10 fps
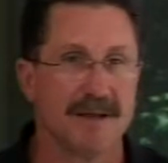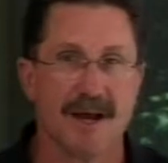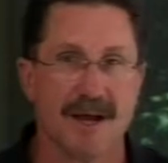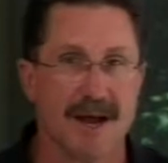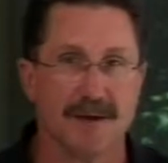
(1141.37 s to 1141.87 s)

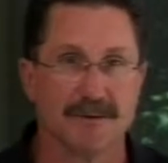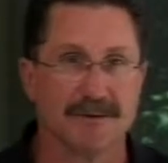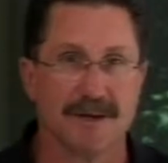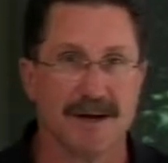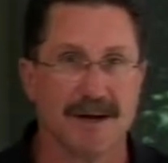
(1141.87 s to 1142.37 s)
that, I don't
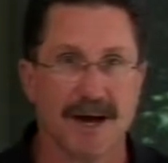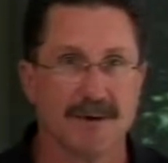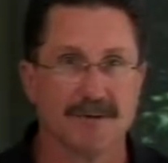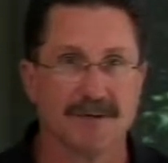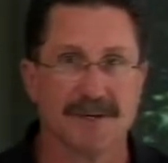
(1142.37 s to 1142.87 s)
uh, I
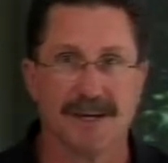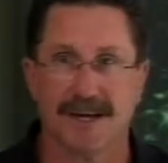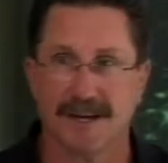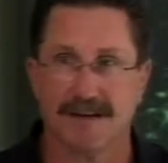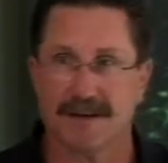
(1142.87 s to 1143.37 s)
don't seek
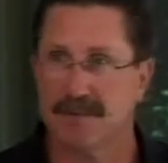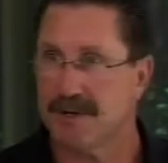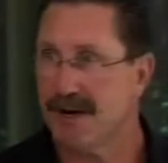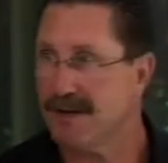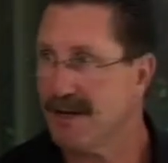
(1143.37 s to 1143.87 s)
anything
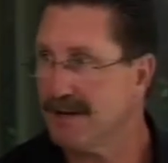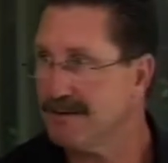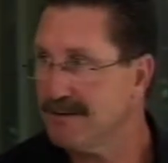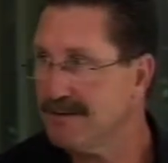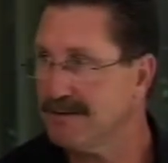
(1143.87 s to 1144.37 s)
beyond
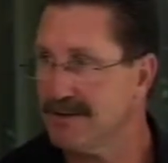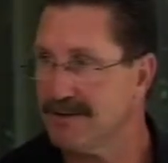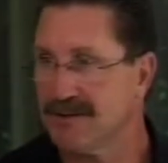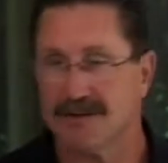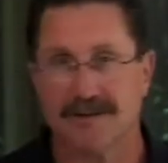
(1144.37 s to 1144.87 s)
that. It's it's
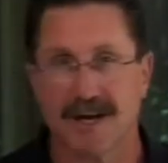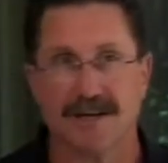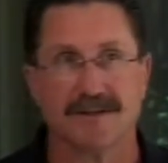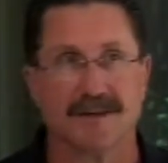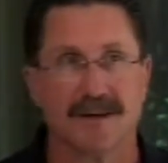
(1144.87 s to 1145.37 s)
just
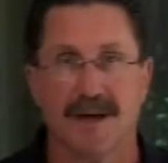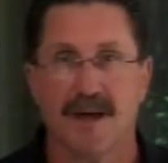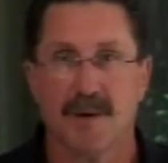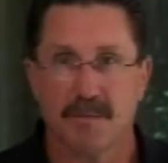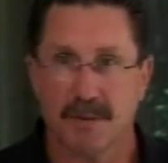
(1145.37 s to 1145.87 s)
nice that
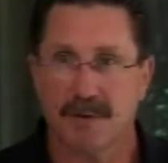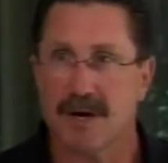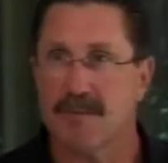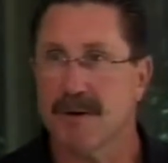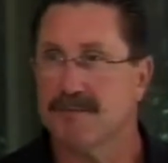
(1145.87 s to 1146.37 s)
people
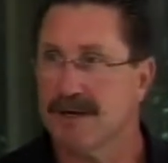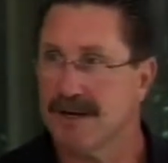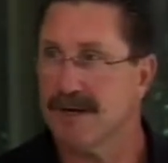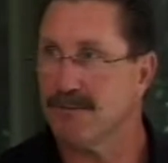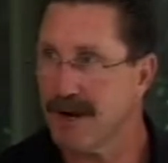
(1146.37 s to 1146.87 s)
come up to you
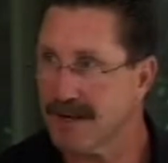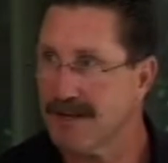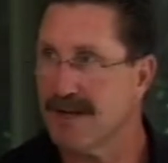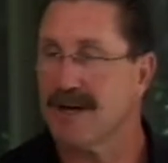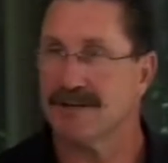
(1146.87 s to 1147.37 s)
and
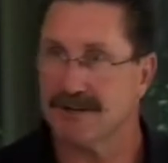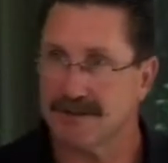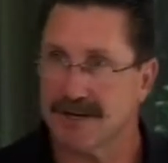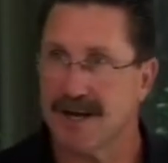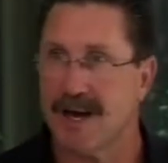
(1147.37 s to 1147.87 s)
recognize you and
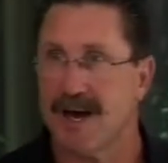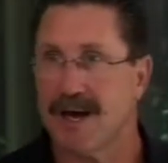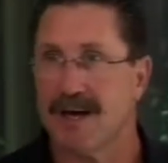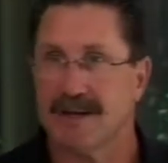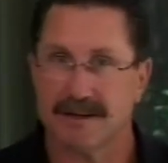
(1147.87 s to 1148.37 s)
say hi
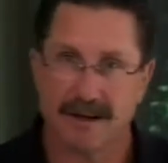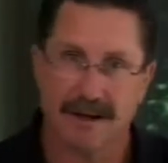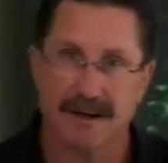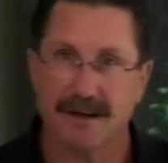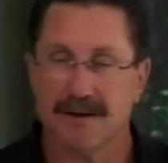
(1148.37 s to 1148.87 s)
and
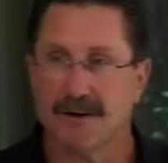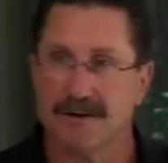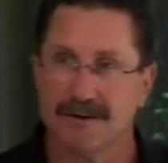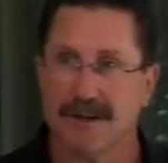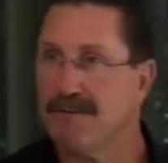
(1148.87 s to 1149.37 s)
you know
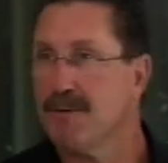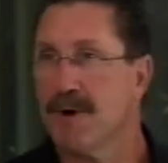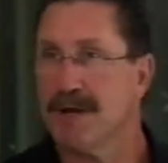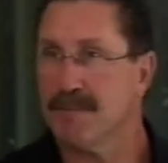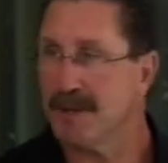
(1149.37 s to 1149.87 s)
love the way
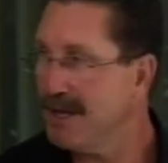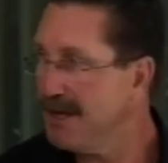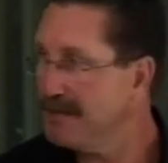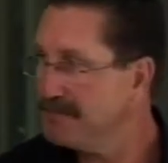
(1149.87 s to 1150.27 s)
what's you played. what's the